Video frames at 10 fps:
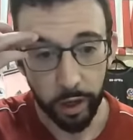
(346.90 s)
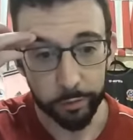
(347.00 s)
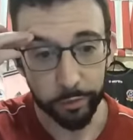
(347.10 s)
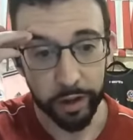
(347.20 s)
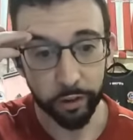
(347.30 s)

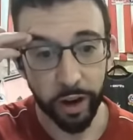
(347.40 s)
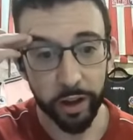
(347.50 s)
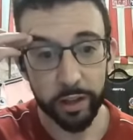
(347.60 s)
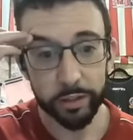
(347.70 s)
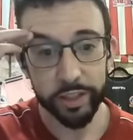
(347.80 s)
defender
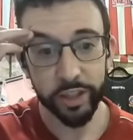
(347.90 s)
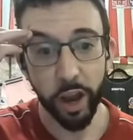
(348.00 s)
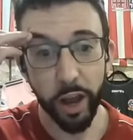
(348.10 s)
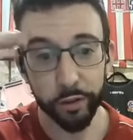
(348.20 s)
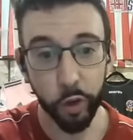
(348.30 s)
Anel
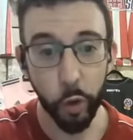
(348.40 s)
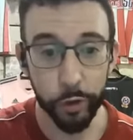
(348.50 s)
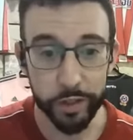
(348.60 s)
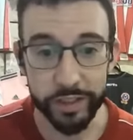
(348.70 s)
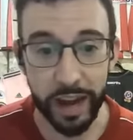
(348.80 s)
sides
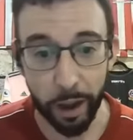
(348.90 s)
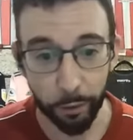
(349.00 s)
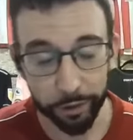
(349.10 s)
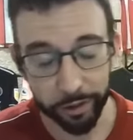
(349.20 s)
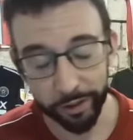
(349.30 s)
Gordon
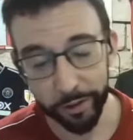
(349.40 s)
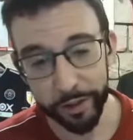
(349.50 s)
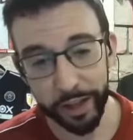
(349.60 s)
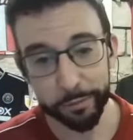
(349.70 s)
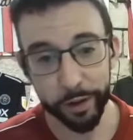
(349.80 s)
down on
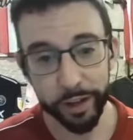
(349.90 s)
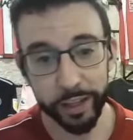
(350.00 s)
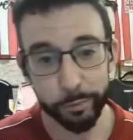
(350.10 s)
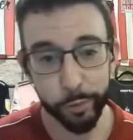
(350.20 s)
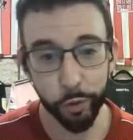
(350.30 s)
the left flank.
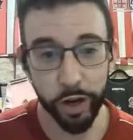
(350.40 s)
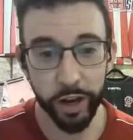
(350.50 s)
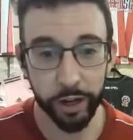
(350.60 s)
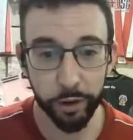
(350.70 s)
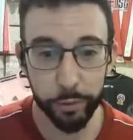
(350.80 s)
He was pretty
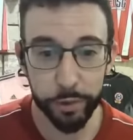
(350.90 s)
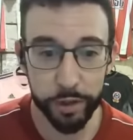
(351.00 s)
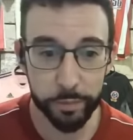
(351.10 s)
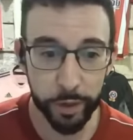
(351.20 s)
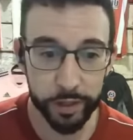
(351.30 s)
angry with
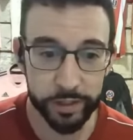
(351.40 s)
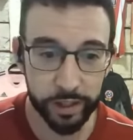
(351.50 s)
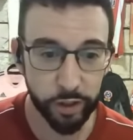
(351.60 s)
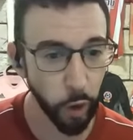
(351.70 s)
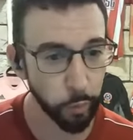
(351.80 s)
him and
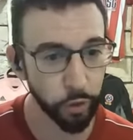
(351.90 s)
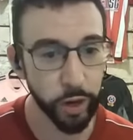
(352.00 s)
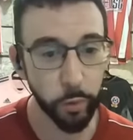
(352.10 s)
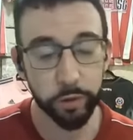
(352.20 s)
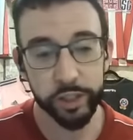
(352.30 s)
not a
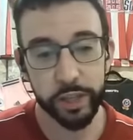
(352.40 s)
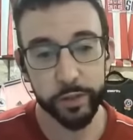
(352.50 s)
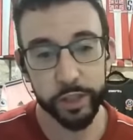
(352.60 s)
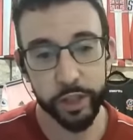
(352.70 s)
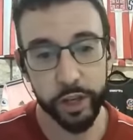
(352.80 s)
pretty one.
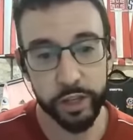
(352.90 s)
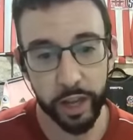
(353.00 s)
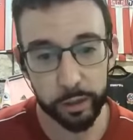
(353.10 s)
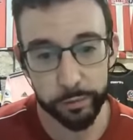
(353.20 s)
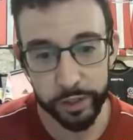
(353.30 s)
Received his third
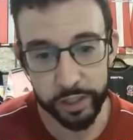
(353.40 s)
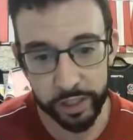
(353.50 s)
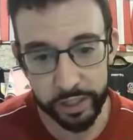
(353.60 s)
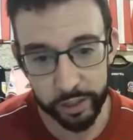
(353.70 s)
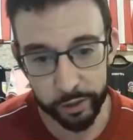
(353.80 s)
yellow of the
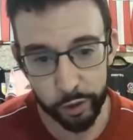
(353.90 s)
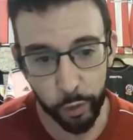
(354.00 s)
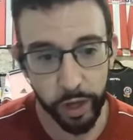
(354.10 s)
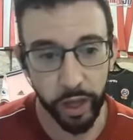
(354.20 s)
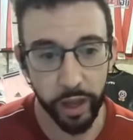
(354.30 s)
season on
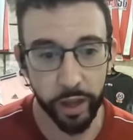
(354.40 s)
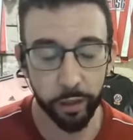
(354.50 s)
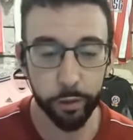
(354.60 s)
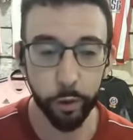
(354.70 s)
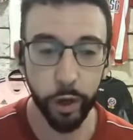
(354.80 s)
28.
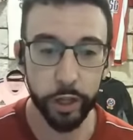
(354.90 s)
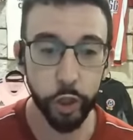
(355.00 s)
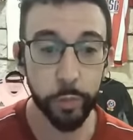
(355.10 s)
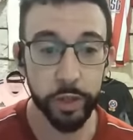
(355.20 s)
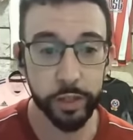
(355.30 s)
I thought
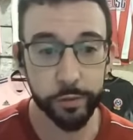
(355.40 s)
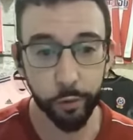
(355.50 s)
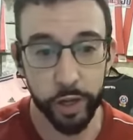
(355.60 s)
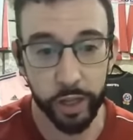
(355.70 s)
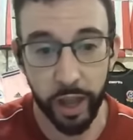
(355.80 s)
Trippier's
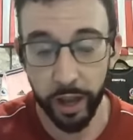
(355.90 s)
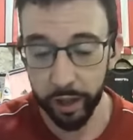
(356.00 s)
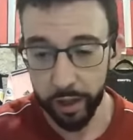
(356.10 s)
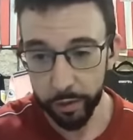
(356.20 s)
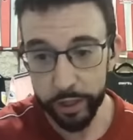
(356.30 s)
free
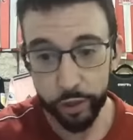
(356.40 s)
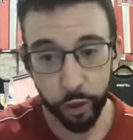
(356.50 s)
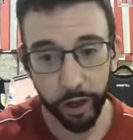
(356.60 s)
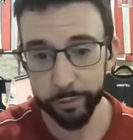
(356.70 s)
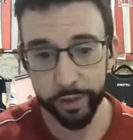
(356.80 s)
kick that he
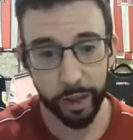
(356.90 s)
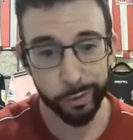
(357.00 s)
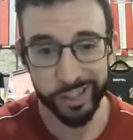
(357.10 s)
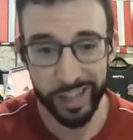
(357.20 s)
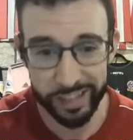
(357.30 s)
took after that
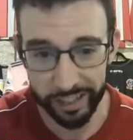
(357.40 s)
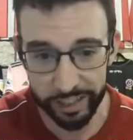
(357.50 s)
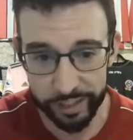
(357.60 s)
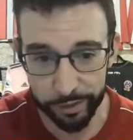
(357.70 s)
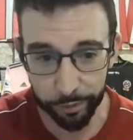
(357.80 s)
was
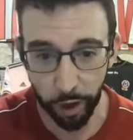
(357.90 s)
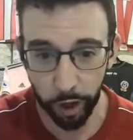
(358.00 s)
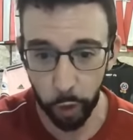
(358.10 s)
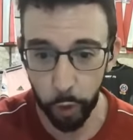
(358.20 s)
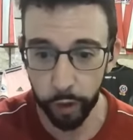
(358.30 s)
nestling into the
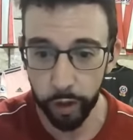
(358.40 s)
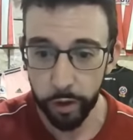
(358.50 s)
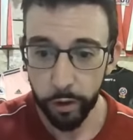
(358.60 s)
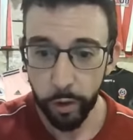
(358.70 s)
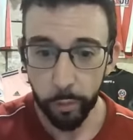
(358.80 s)
far corner,
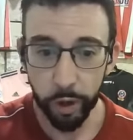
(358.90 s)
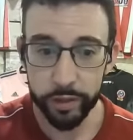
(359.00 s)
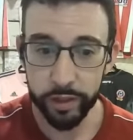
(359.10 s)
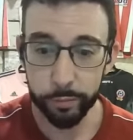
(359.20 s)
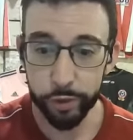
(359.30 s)

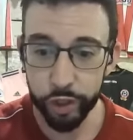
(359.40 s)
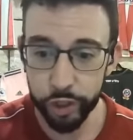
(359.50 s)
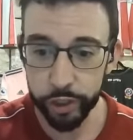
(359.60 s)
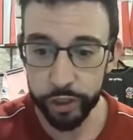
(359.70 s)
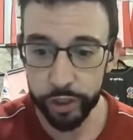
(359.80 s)
but it was
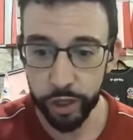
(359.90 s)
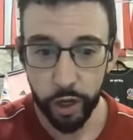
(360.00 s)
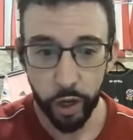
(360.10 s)
just